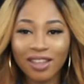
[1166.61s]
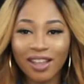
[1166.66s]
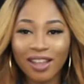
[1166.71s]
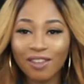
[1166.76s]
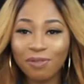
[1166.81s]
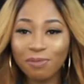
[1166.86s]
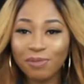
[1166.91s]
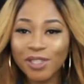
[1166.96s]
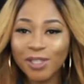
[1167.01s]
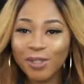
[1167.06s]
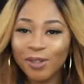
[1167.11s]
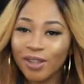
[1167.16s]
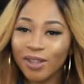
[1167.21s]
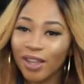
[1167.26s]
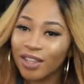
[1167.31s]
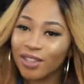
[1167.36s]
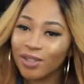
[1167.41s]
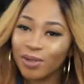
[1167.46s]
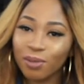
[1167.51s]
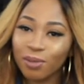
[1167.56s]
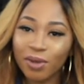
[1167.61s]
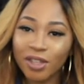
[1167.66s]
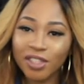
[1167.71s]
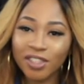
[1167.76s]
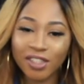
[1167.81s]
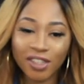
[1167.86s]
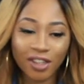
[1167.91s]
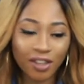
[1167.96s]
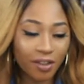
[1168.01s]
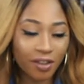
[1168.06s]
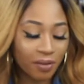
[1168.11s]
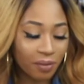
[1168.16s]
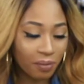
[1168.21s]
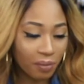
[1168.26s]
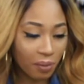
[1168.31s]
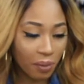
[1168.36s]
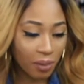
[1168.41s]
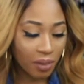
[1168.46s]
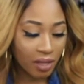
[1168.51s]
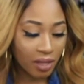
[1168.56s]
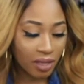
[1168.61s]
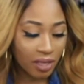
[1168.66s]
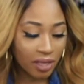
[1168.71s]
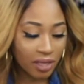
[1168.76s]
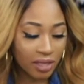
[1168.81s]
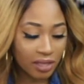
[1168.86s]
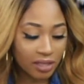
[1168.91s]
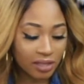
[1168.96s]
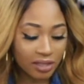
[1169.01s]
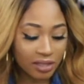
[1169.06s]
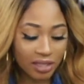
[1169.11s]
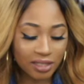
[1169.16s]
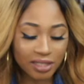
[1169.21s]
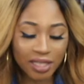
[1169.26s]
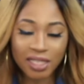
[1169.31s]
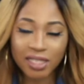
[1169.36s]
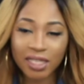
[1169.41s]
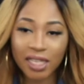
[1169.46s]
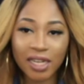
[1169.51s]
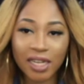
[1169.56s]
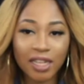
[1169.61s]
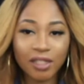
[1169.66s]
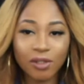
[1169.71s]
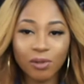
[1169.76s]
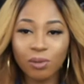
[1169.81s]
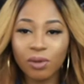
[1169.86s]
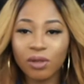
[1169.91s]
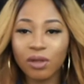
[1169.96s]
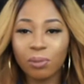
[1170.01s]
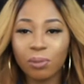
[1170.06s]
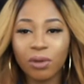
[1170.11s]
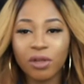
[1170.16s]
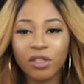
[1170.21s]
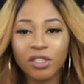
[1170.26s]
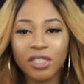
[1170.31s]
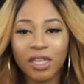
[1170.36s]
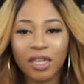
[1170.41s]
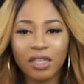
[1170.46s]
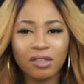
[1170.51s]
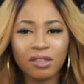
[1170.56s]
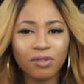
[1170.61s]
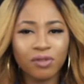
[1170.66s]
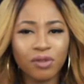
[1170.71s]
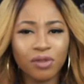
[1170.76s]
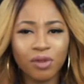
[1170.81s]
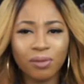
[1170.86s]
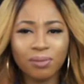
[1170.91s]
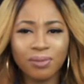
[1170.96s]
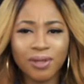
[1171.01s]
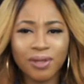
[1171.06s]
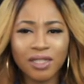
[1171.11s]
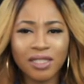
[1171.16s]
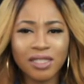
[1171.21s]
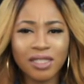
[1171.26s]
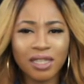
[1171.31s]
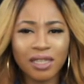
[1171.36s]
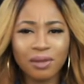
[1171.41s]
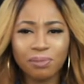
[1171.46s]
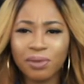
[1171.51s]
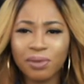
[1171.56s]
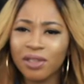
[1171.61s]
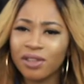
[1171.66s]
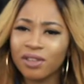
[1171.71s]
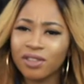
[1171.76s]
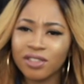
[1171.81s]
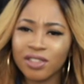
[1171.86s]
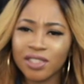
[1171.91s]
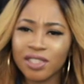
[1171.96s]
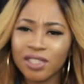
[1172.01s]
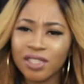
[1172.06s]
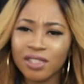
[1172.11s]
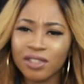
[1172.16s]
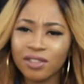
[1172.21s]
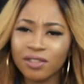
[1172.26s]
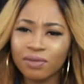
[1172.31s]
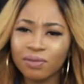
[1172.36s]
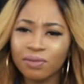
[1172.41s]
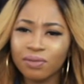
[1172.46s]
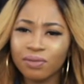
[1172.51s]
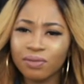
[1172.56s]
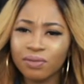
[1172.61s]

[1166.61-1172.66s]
I've missed you guys so much there, and as I said, I do want to apologize for not basically being consistent